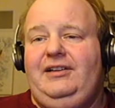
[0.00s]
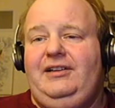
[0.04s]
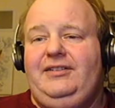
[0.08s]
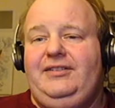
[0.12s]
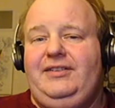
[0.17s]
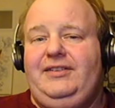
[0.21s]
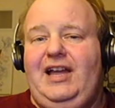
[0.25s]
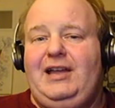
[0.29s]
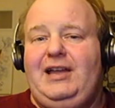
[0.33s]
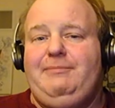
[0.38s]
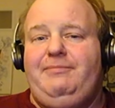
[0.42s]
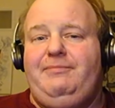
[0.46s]

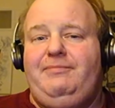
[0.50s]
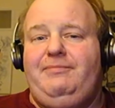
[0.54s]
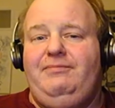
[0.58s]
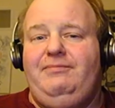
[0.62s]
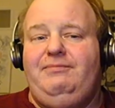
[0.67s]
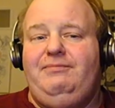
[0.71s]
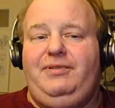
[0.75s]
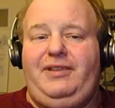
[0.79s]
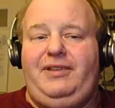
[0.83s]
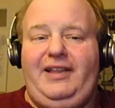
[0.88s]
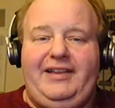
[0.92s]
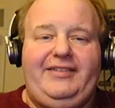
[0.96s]
type
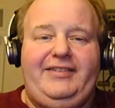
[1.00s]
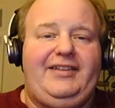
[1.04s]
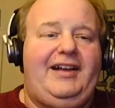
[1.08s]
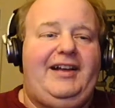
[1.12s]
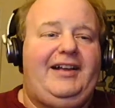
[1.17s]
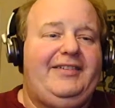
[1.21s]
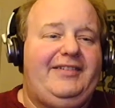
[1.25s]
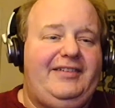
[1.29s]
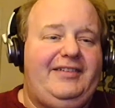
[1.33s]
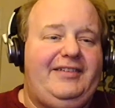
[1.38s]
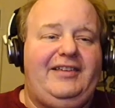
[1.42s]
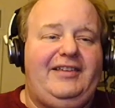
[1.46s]
play
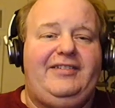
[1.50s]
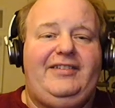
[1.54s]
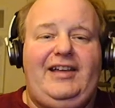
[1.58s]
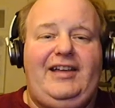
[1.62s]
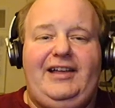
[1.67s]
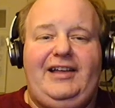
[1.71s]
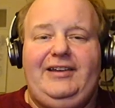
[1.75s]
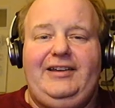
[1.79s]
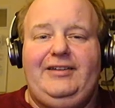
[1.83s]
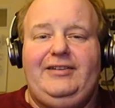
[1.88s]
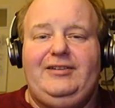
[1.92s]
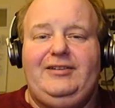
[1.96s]
sets and this, that,
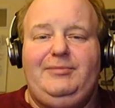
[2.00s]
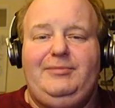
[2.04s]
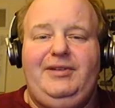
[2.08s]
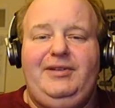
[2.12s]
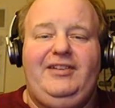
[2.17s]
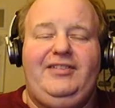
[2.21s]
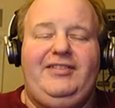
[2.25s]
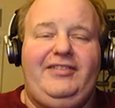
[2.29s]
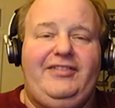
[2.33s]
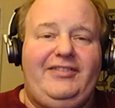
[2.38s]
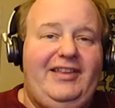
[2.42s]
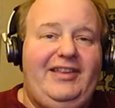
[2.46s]
and the other,
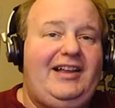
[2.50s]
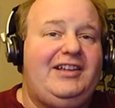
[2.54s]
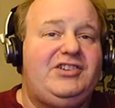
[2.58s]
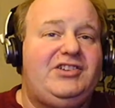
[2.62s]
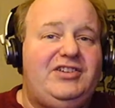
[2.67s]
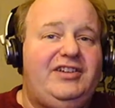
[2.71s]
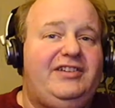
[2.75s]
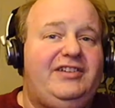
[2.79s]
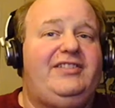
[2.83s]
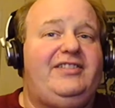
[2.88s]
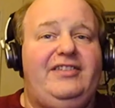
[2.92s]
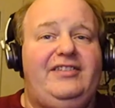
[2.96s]
because it's not
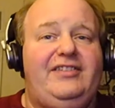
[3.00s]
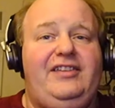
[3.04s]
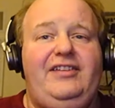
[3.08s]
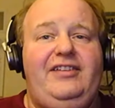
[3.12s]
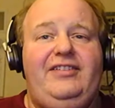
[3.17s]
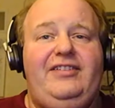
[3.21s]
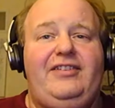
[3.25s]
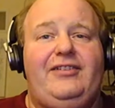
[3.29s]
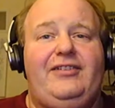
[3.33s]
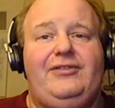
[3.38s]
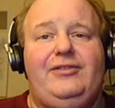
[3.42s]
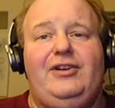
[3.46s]
just a
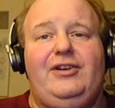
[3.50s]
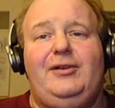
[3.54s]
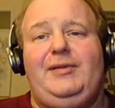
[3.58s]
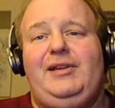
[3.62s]
Disney store.